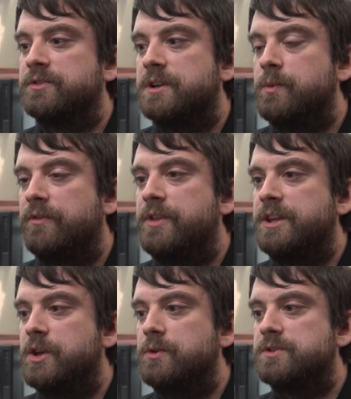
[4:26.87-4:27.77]
And obviously with
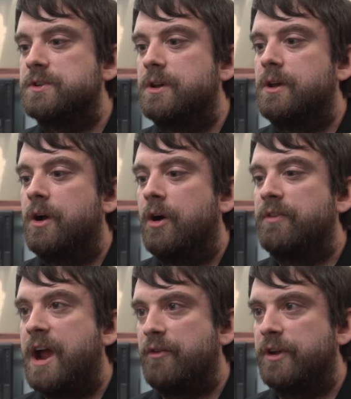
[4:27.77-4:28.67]
the use
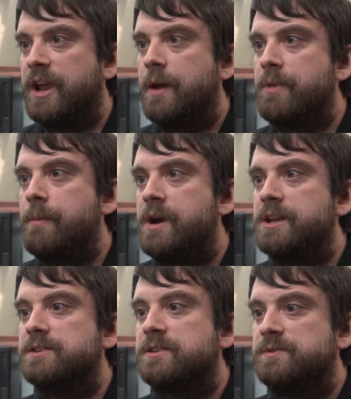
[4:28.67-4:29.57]
of AlphaCam, that
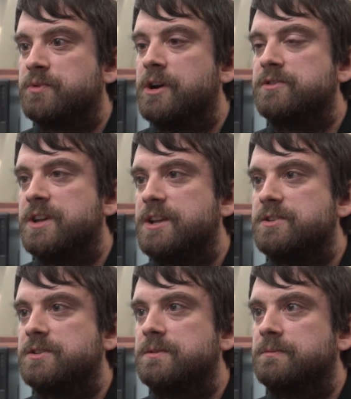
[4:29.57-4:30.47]
makes this
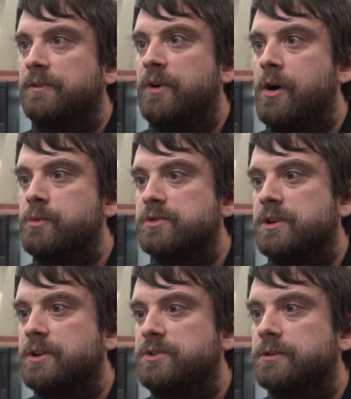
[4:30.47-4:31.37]
process a viable
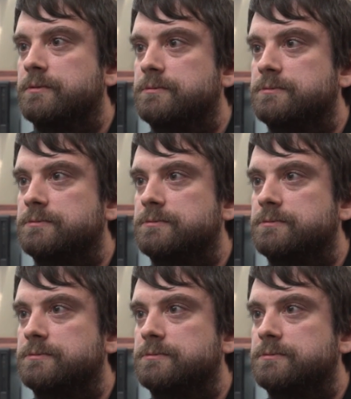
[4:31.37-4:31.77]
solution.